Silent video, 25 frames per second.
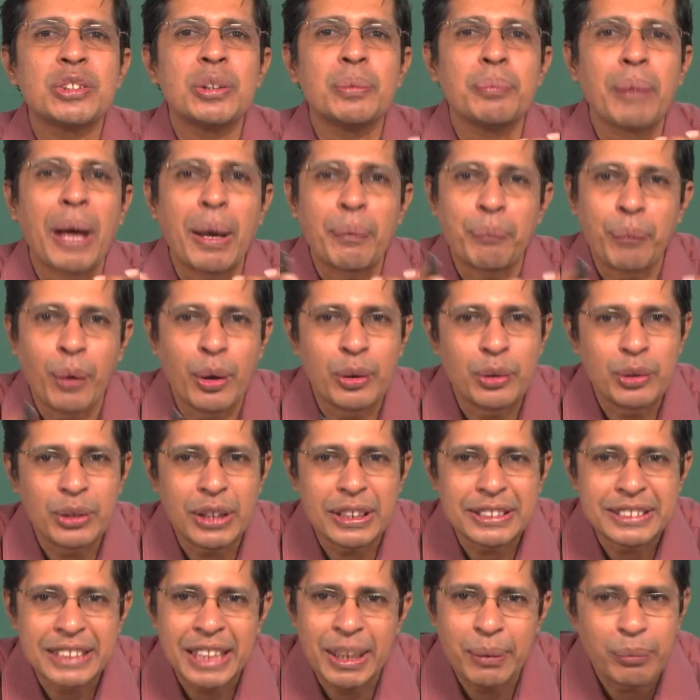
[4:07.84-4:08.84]
will map onto
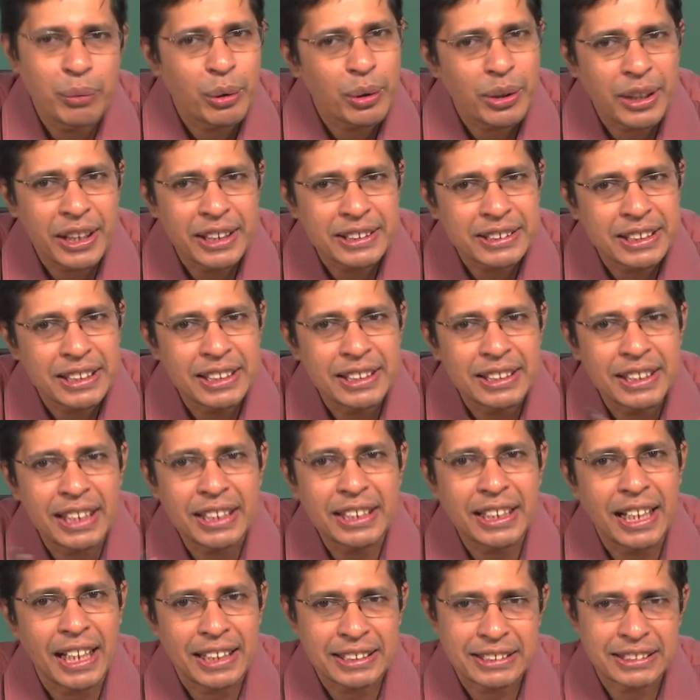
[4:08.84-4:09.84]
the same location in
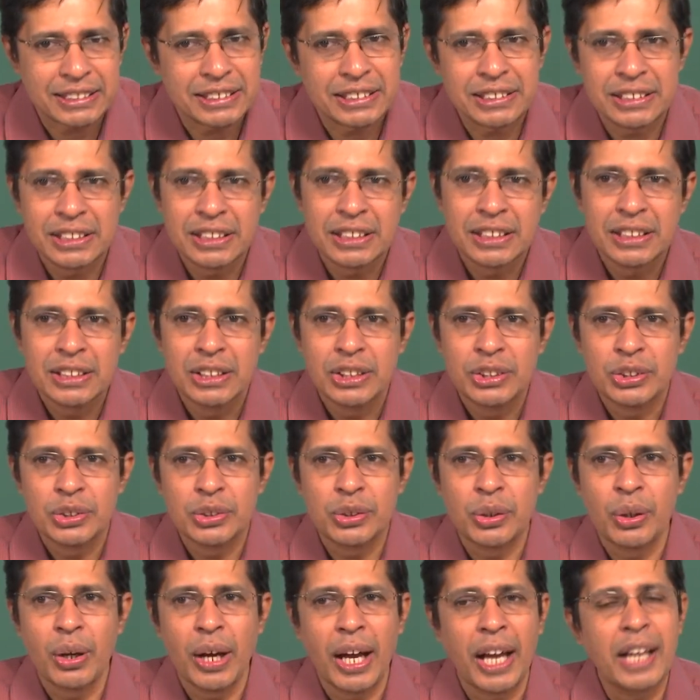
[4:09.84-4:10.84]
that cache.
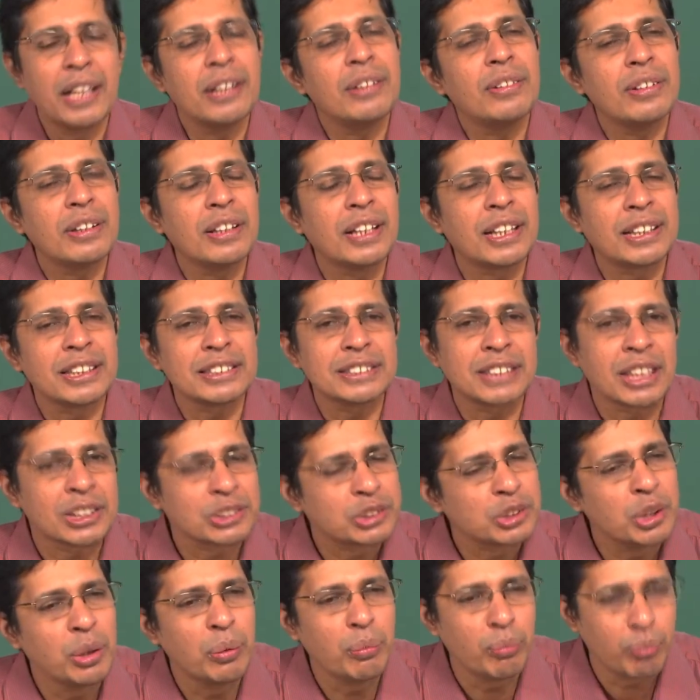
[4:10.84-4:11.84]
So, and let us
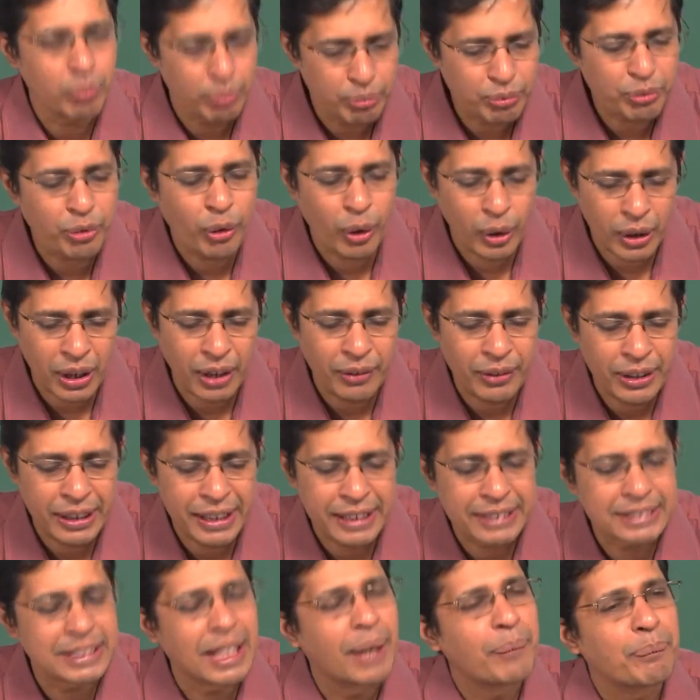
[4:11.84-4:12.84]
assume for our
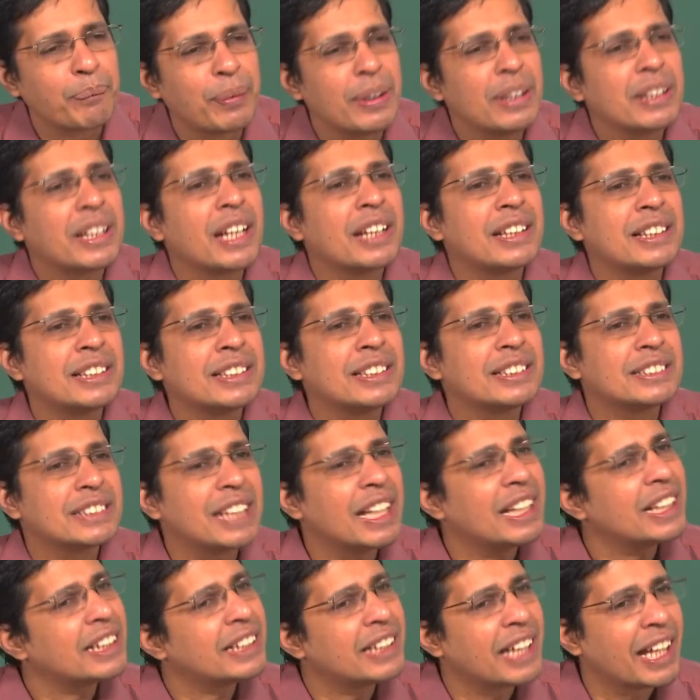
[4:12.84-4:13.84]
example that it is
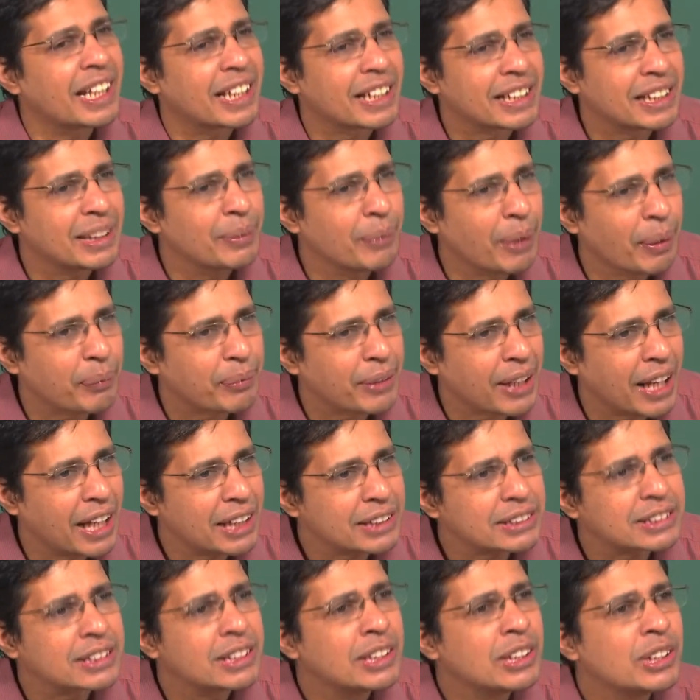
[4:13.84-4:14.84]
a directly mapped
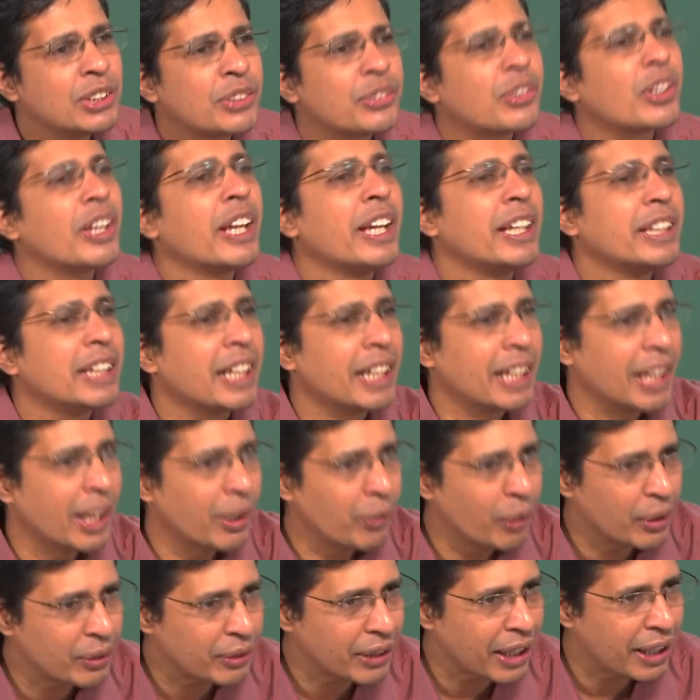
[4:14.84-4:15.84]
cache. So, either
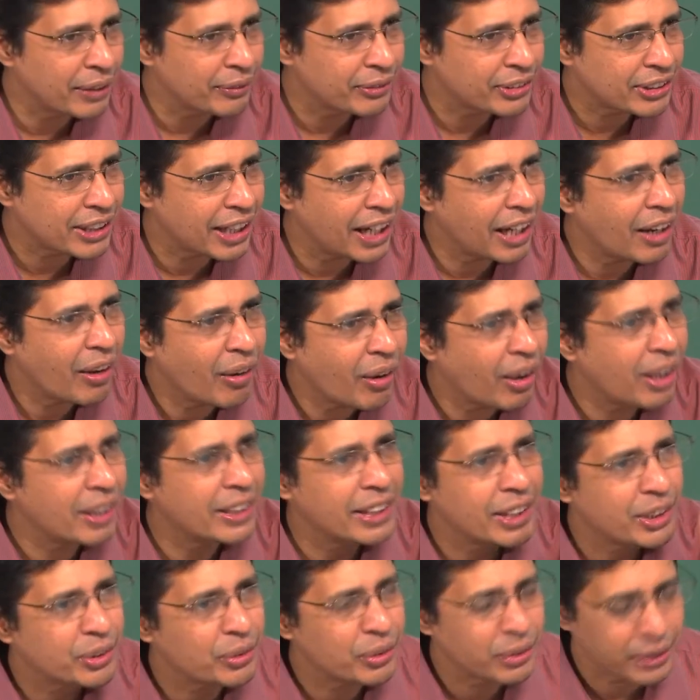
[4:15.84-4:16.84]
A1 can stay or
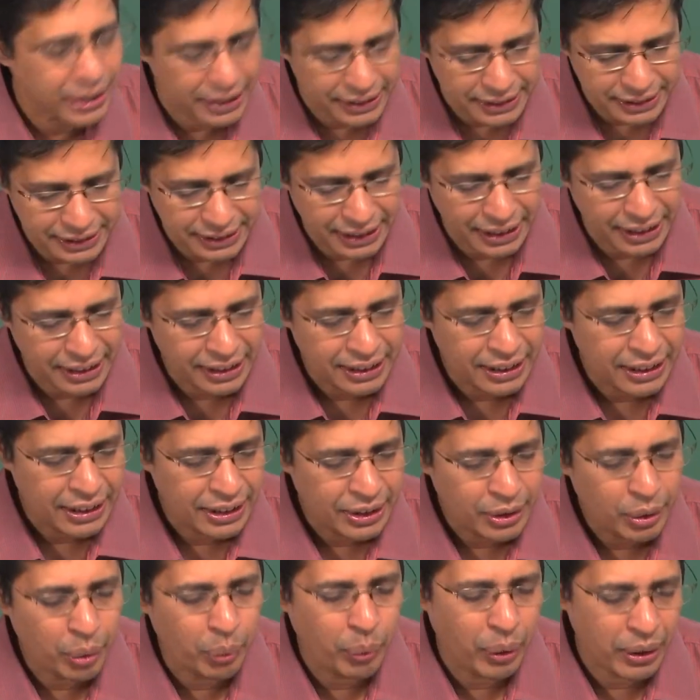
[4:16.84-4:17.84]
A2 can stay.
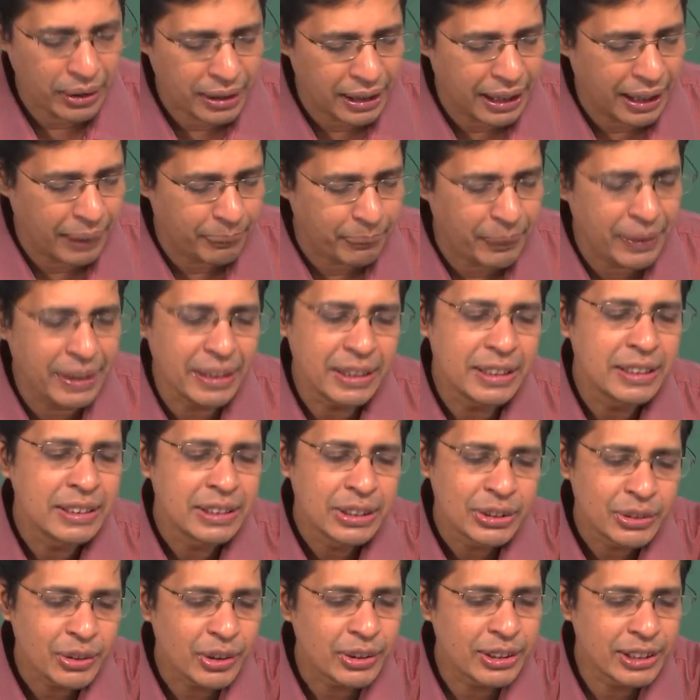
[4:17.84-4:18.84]
Now, what will happen?
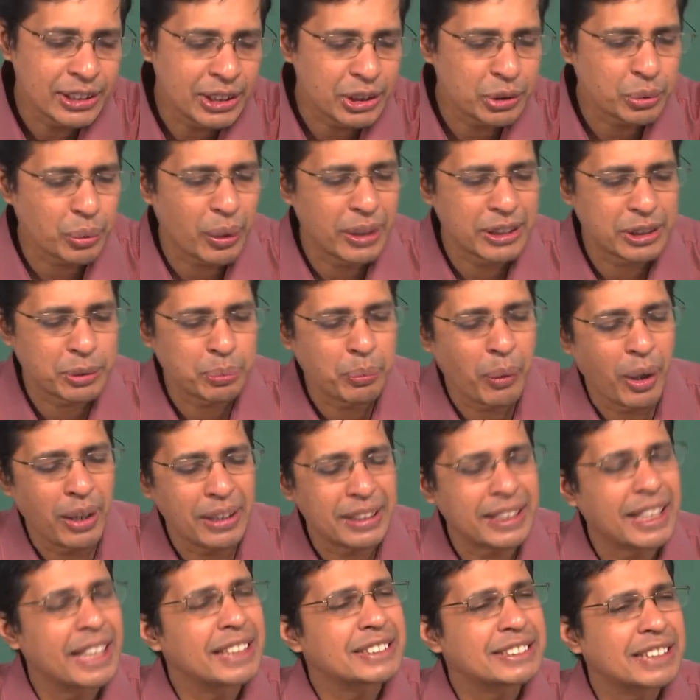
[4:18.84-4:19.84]
So, this is one
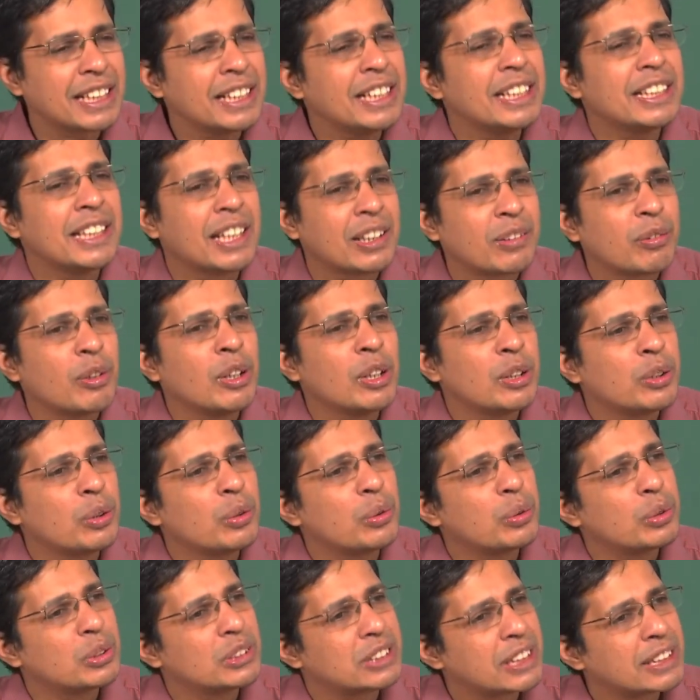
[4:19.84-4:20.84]
small case study that we will
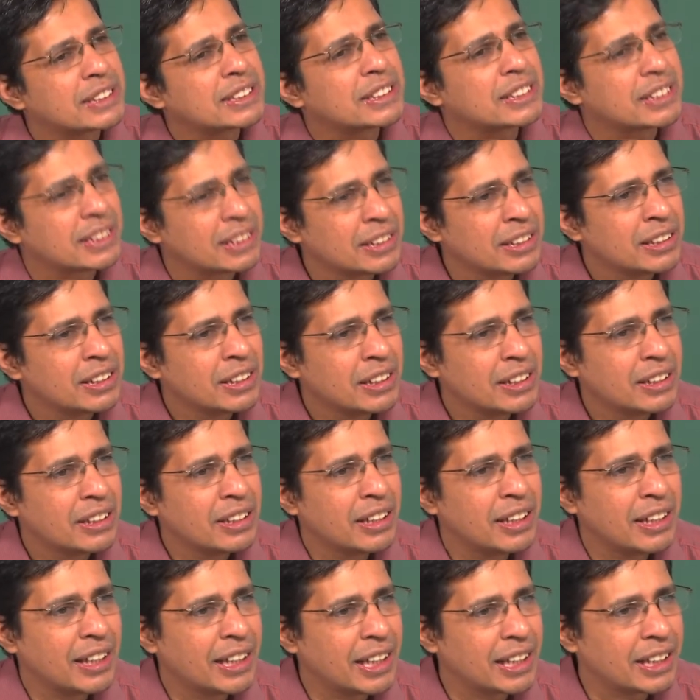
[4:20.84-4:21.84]
do to just uh,
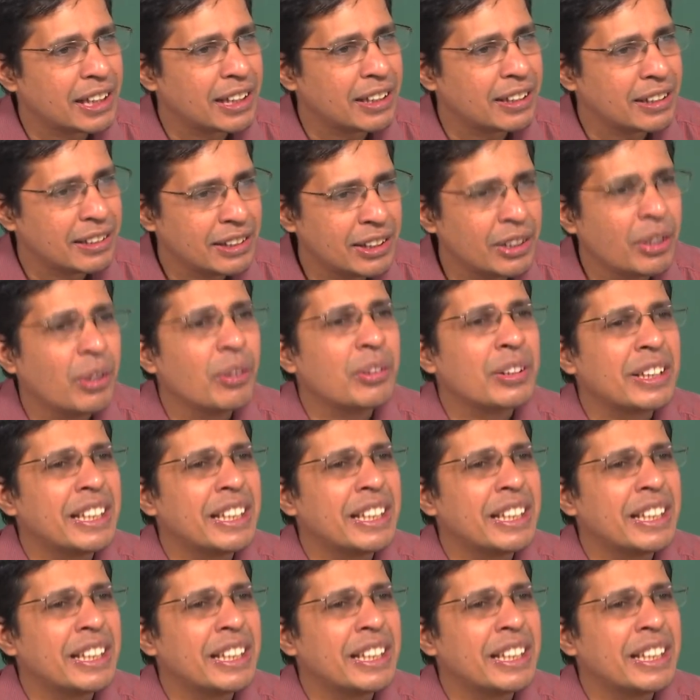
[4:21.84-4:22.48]
uh, uh, you know